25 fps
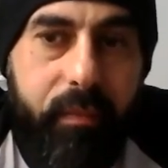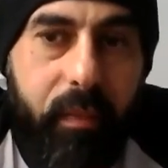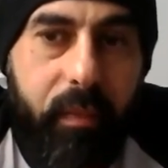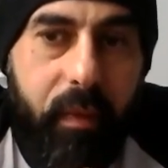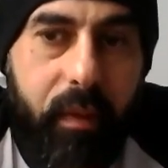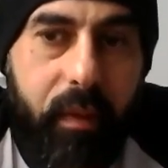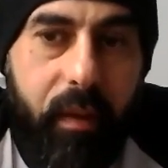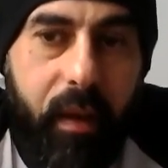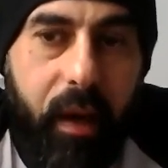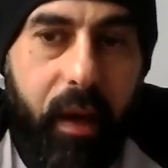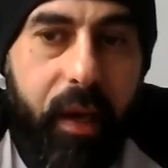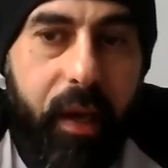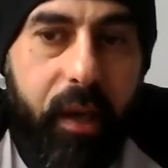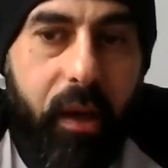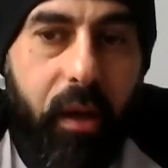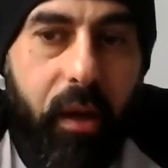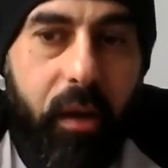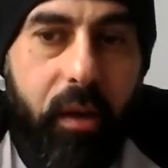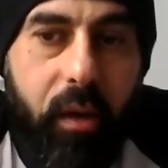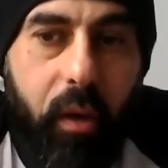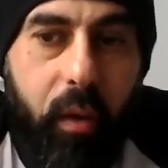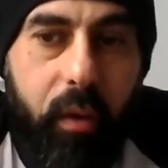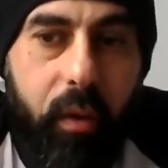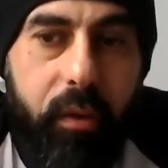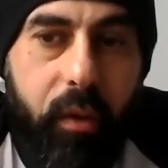Yeah. I got
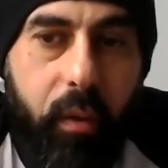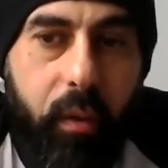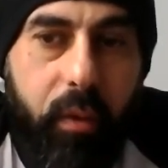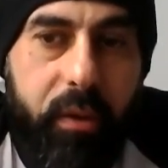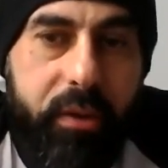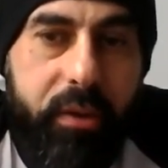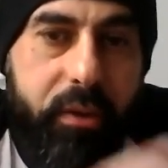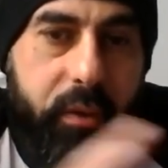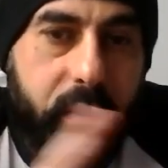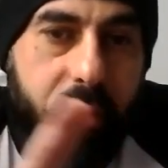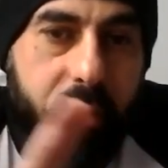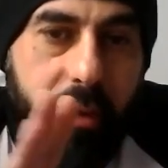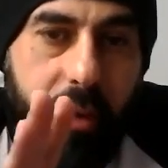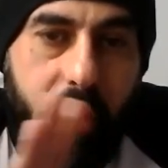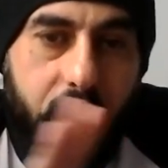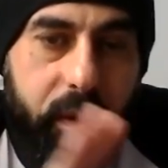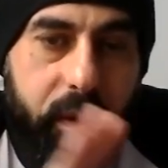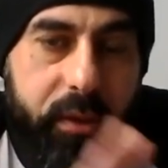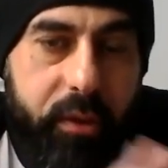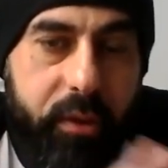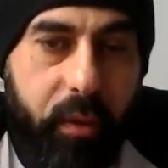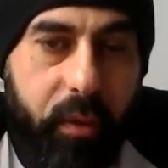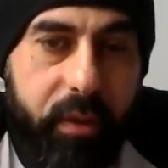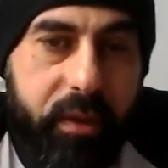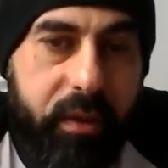called all
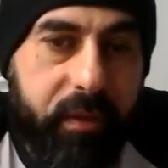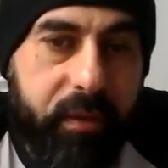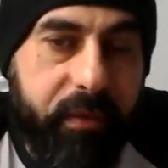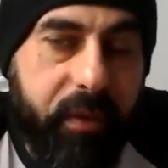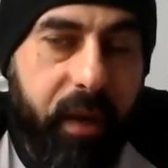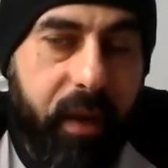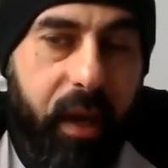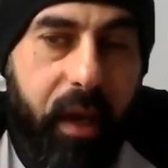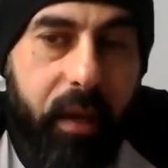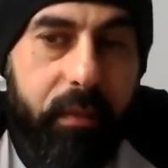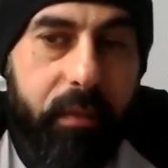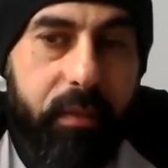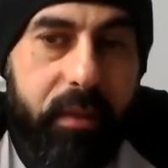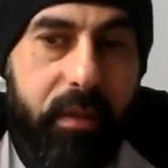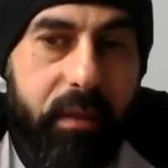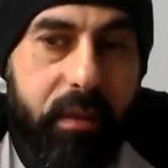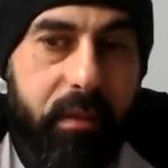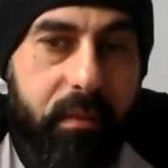sorts of names.